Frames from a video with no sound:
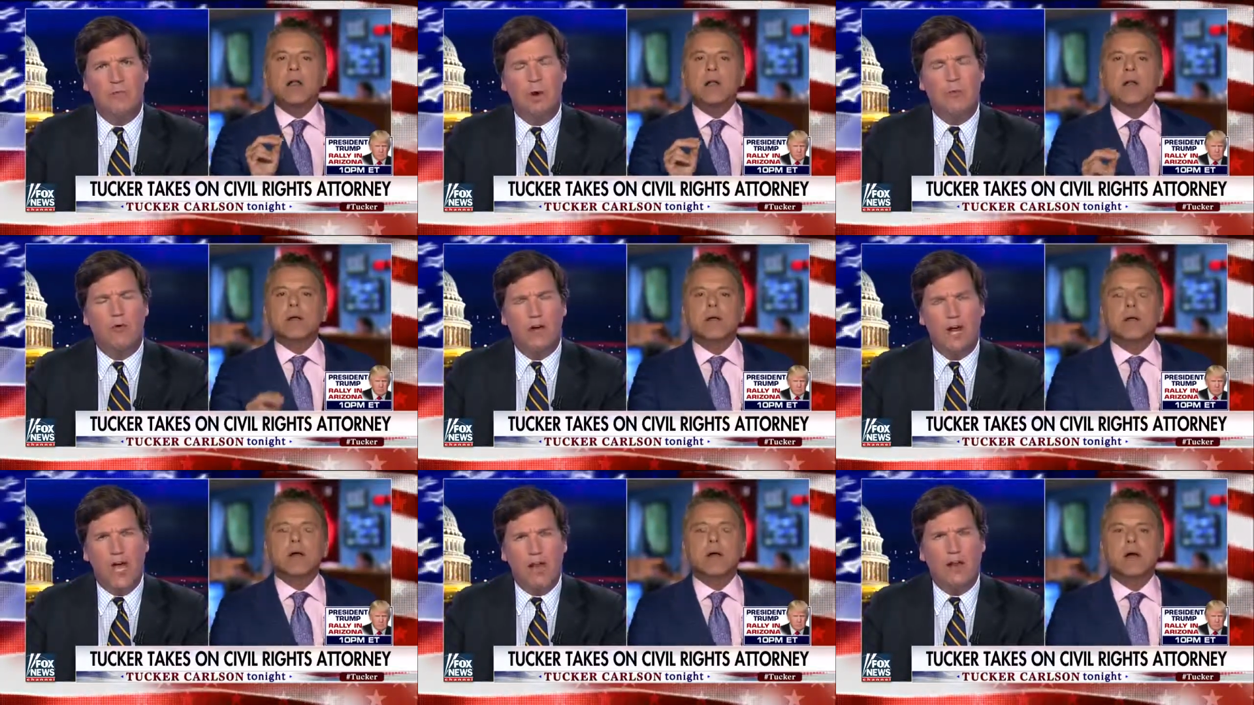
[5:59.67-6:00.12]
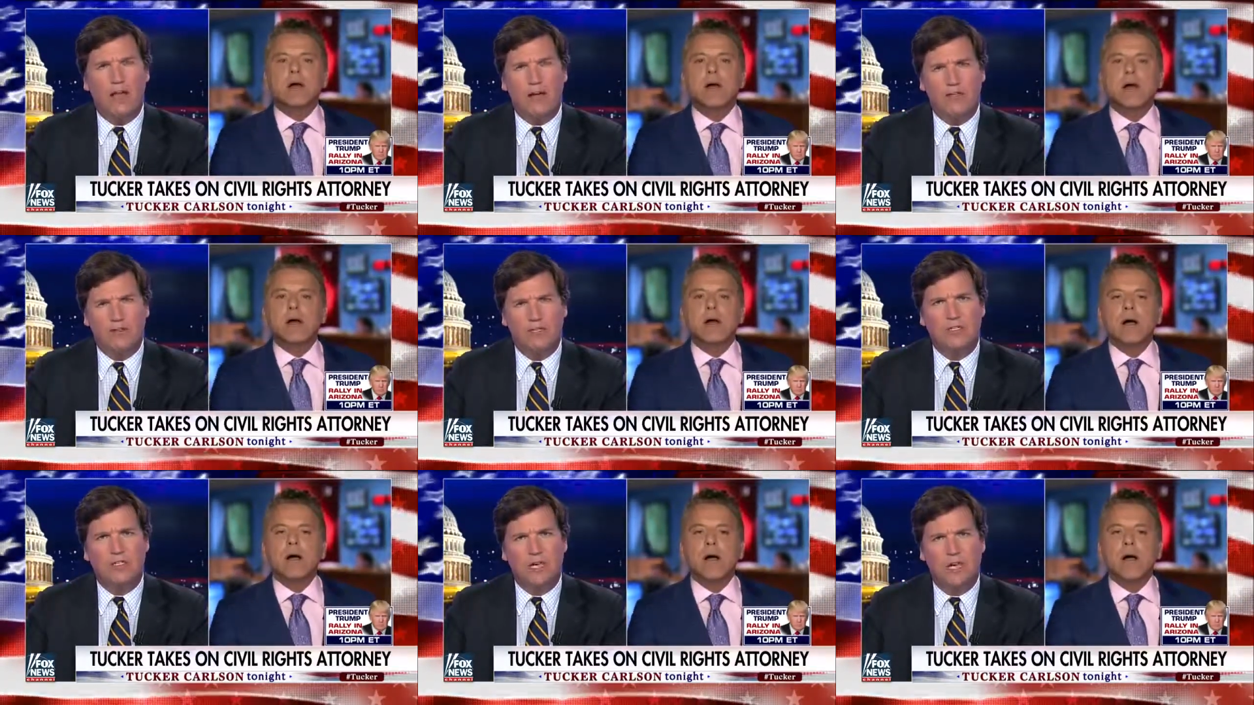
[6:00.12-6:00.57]
Speaker 1: and what we're not
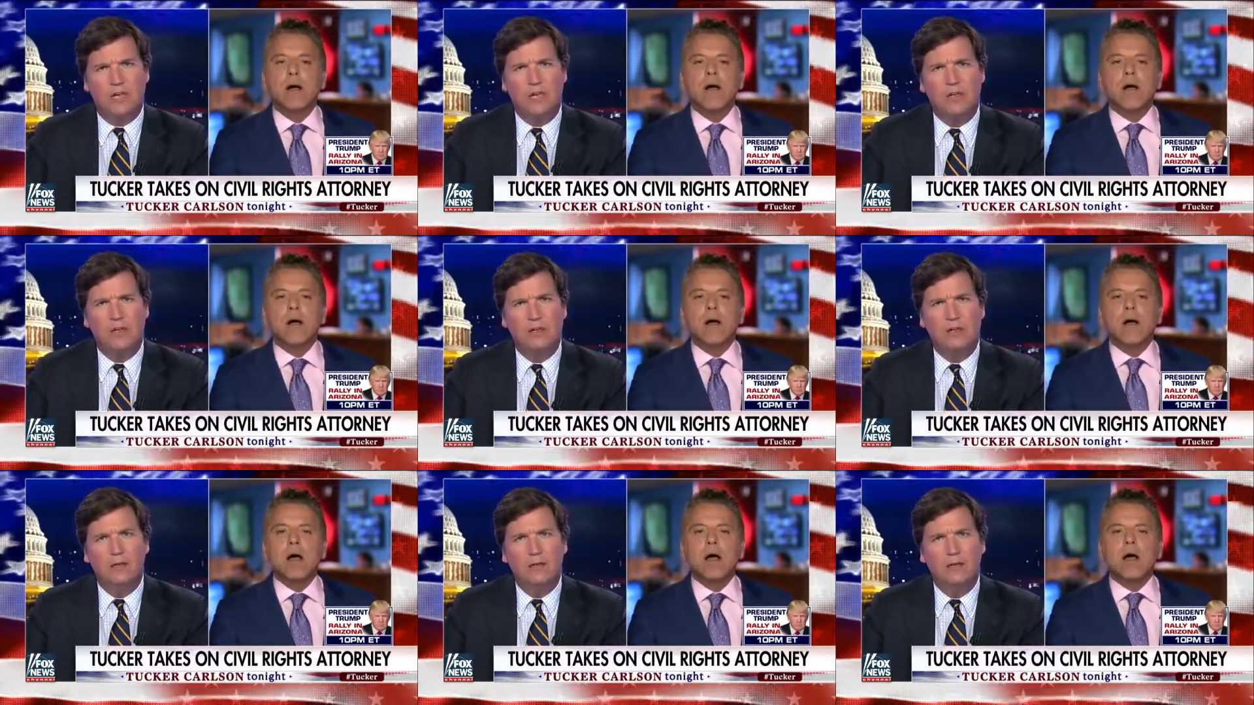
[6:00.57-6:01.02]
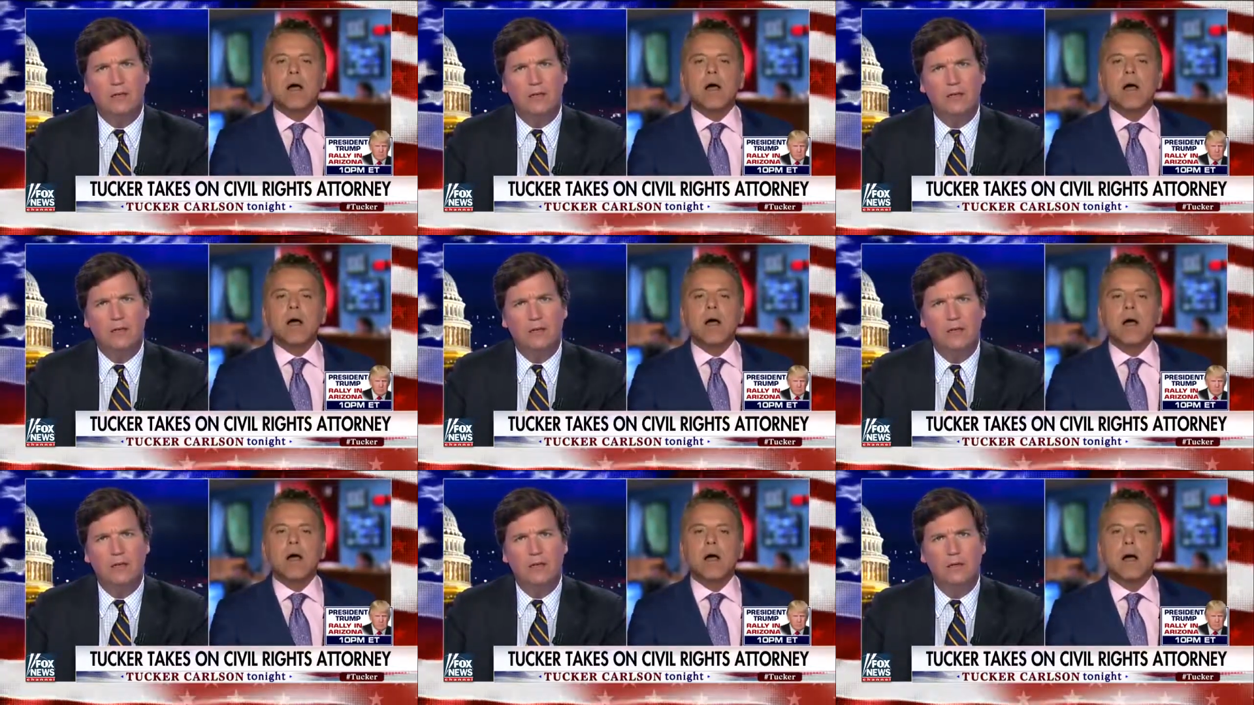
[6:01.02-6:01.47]
allowed to say.
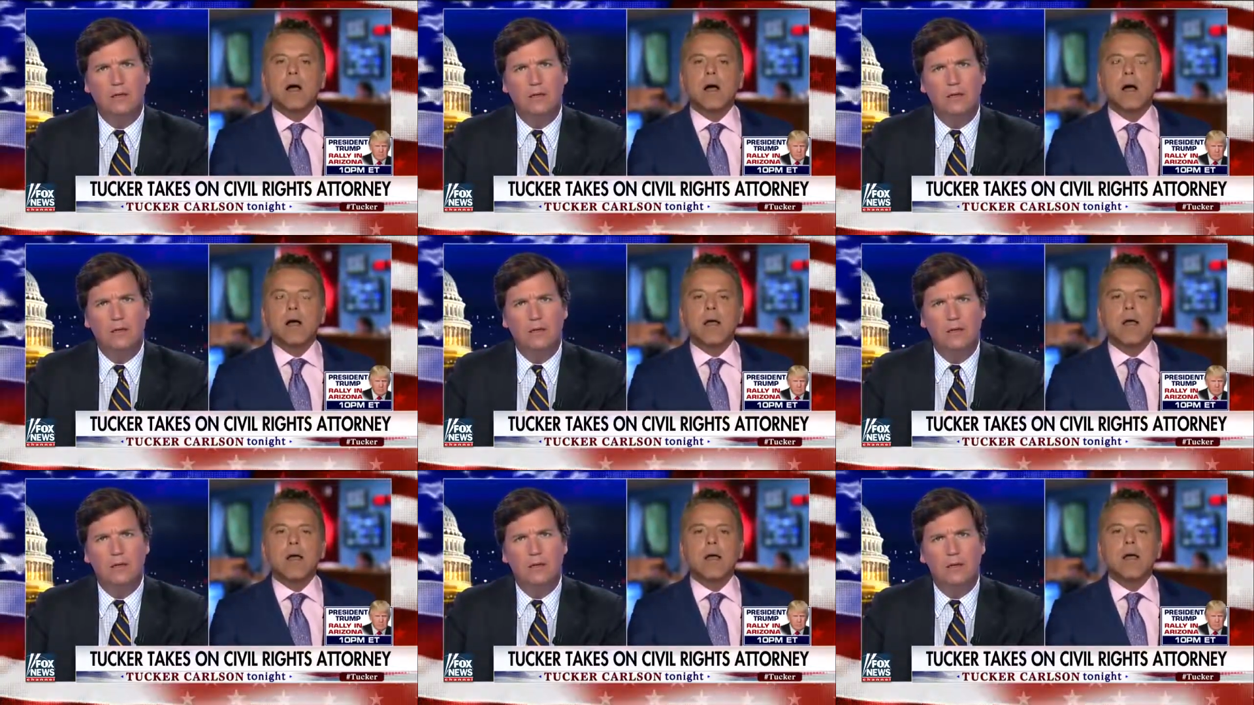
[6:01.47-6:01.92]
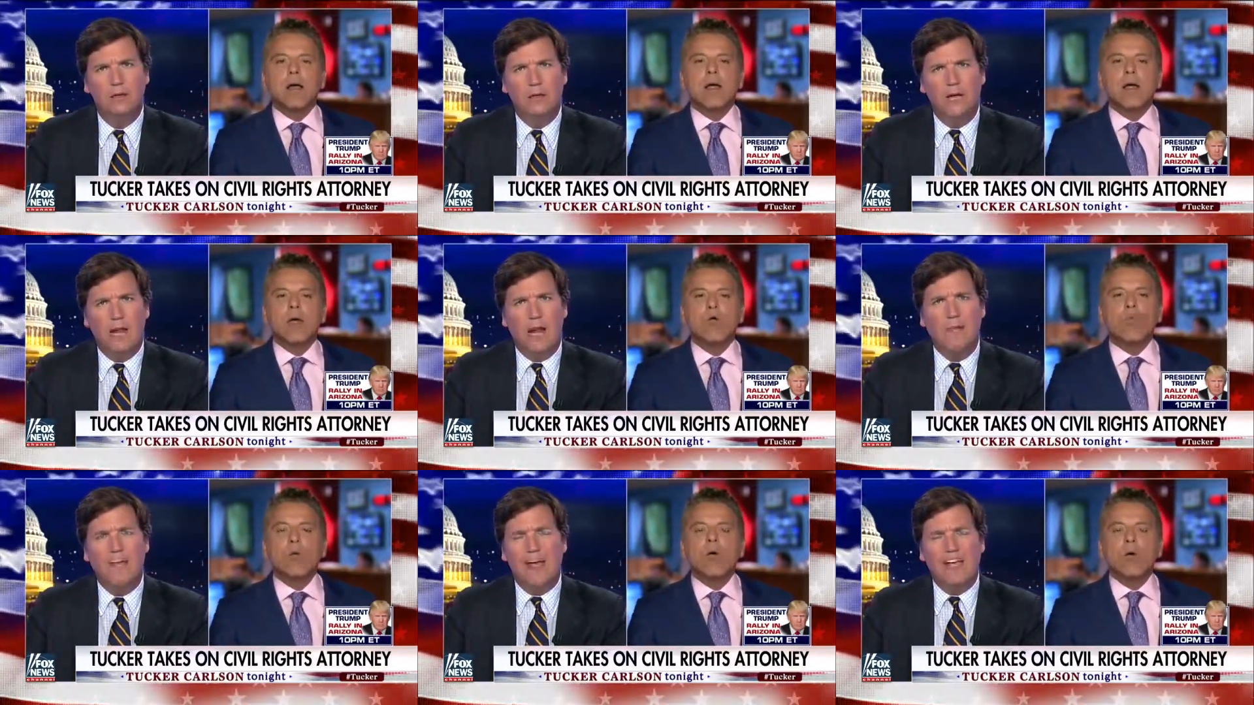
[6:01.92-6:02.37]

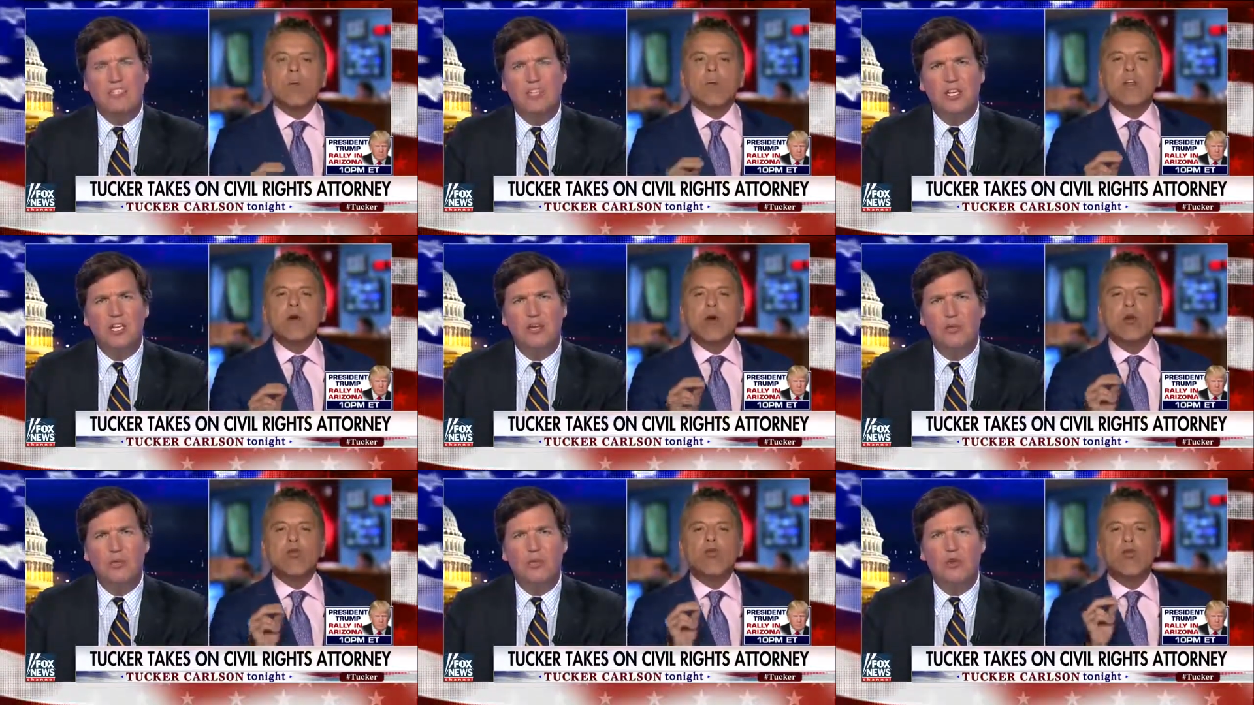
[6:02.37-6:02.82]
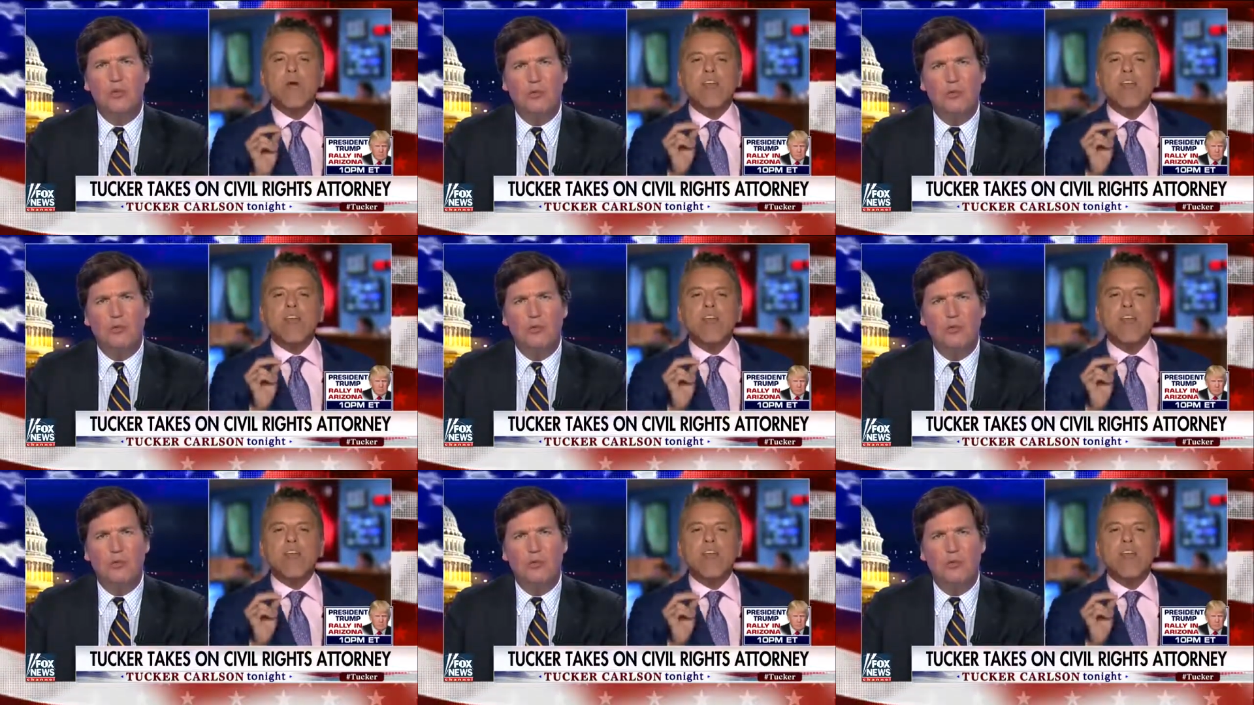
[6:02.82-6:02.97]
And I'm asking you, you